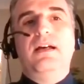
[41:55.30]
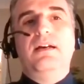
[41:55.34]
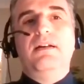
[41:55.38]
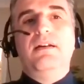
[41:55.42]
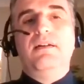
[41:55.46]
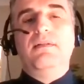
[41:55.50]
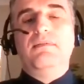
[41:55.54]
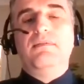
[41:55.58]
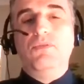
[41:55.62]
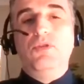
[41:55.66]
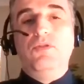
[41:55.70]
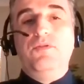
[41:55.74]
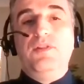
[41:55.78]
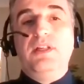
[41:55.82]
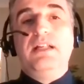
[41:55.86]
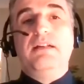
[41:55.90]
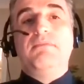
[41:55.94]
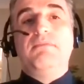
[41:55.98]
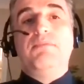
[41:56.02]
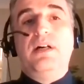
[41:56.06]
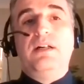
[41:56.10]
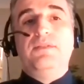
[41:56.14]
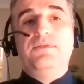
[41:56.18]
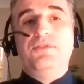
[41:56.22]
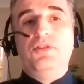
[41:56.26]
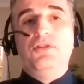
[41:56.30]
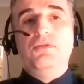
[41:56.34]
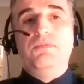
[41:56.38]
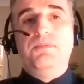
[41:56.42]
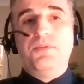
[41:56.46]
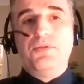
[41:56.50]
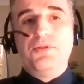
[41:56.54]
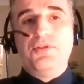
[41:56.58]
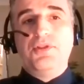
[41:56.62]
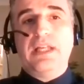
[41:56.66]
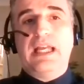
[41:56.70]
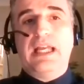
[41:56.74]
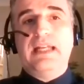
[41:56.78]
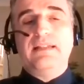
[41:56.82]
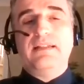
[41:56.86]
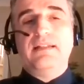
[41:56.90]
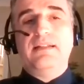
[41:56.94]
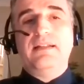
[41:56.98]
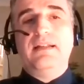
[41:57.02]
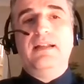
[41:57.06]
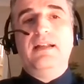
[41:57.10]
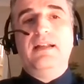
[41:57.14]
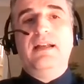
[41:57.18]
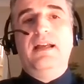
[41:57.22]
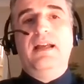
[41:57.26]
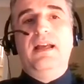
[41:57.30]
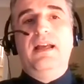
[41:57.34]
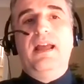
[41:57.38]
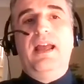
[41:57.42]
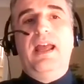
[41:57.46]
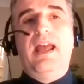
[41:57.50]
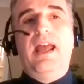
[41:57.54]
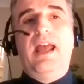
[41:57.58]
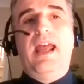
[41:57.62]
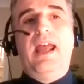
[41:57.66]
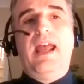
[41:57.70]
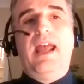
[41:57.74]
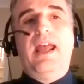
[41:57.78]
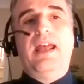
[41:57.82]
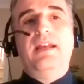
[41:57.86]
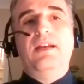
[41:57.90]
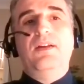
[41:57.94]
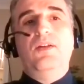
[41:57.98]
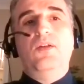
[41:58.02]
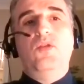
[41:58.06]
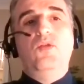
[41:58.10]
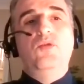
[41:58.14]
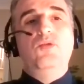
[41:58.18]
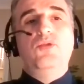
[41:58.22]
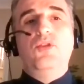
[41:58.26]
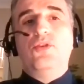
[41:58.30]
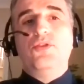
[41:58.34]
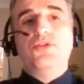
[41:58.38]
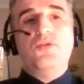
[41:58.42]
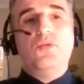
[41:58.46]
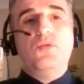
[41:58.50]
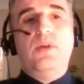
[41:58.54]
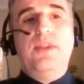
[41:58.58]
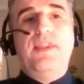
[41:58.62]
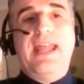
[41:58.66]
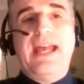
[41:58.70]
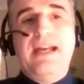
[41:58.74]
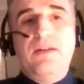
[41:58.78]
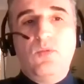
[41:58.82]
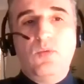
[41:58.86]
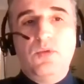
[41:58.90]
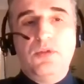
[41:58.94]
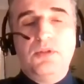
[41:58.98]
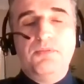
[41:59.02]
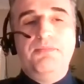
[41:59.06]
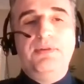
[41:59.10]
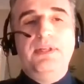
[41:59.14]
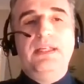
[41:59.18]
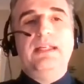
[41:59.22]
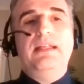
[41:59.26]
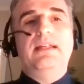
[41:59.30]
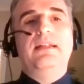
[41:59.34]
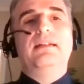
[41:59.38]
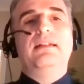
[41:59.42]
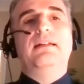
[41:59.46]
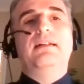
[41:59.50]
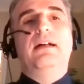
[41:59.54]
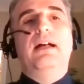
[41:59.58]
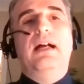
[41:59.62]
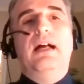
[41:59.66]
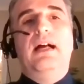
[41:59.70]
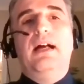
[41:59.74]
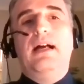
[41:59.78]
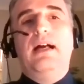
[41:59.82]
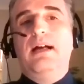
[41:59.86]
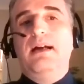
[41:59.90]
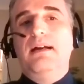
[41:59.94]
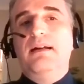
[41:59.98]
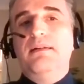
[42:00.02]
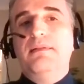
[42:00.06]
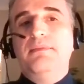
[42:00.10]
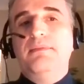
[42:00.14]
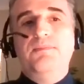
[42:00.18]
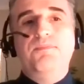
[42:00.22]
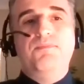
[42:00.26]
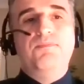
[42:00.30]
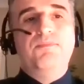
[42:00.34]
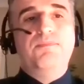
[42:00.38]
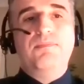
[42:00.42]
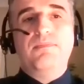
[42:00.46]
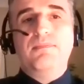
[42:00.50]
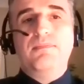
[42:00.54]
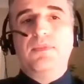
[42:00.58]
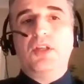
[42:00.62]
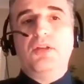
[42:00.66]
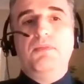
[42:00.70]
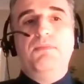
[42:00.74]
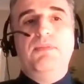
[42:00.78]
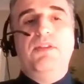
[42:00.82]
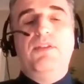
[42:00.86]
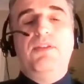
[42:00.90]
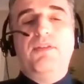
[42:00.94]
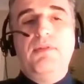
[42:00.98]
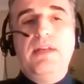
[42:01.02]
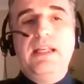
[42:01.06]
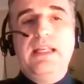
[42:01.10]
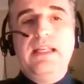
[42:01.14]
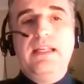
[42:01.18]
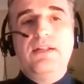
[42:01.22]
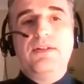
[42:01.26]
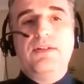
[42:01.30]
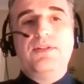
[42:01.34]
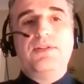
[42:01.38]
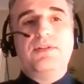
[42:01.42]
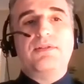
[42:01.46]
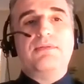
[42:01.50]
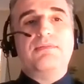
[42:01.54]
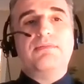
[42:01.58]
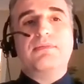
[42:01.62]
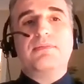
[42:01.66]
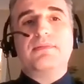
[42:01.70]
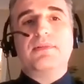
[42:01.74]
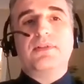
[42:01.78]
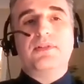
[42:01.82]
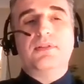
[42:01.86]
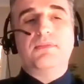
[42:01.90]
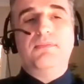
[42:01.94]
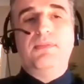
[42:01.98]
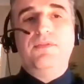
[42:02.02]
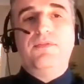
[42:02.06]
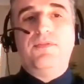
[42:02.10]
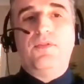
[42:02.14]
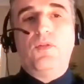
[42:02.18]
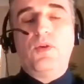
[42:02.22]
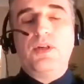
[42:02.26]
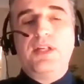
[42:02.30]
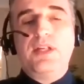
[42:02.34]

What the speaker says: moving above 2%. And who knows when that will be? Could be 3 years, could be 4